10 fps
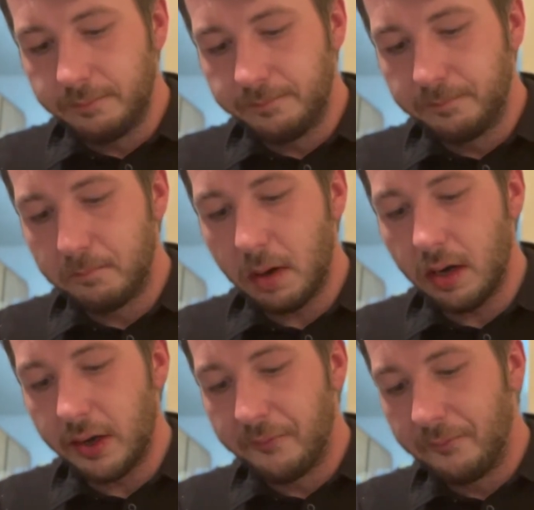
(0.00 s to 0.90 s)

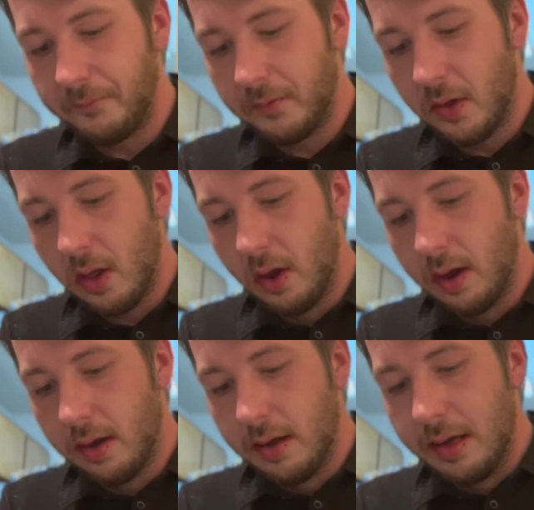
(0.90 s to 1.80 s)
bruh.
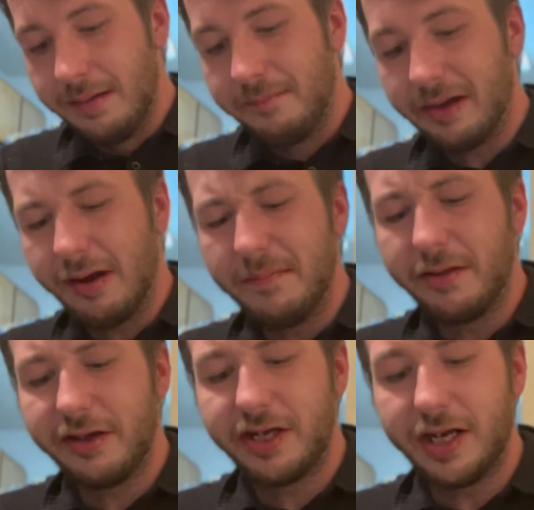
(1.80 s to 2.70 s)
My grandmother
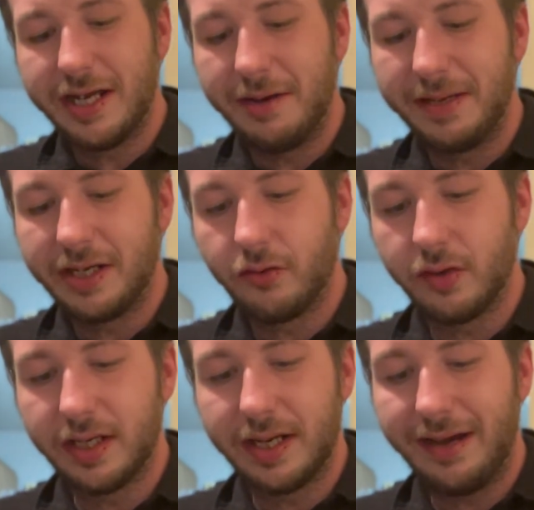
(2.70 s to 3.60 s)
used to tell me
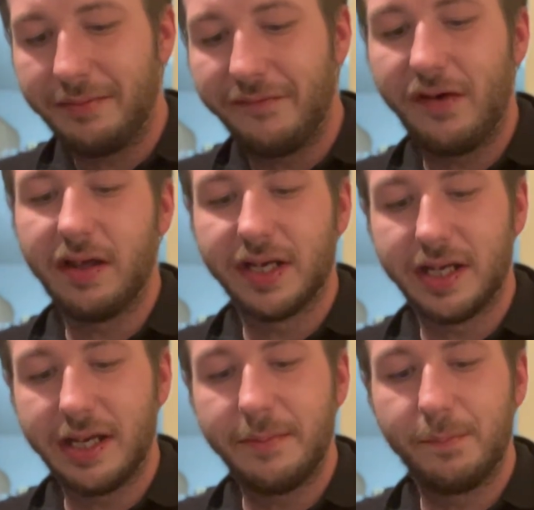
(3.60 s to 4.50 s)
stories to help me fall
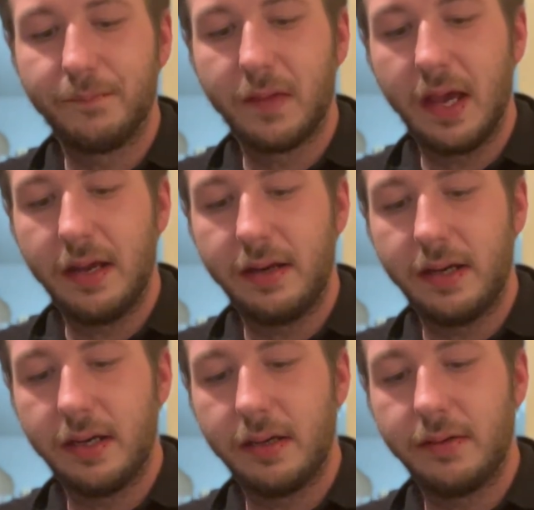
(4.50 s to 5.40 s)
asleep, and
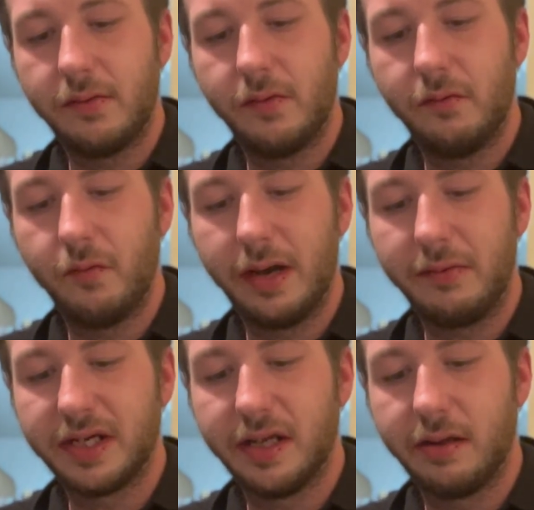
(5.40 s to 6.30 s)
when I
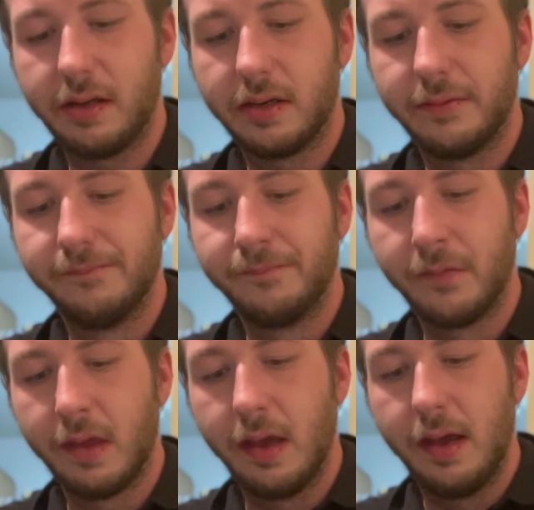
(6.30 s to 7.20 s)
was littler,
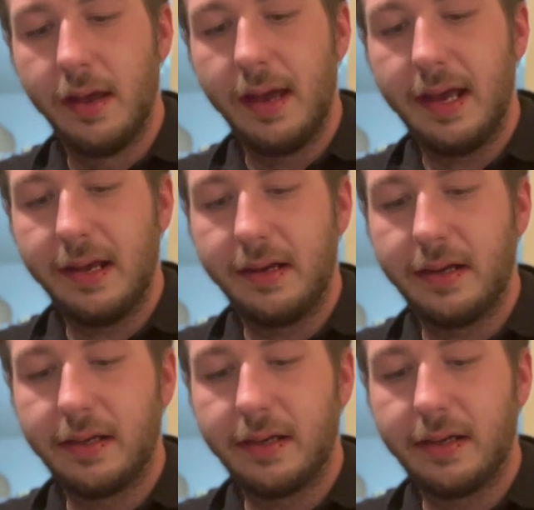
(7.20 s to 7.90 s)
and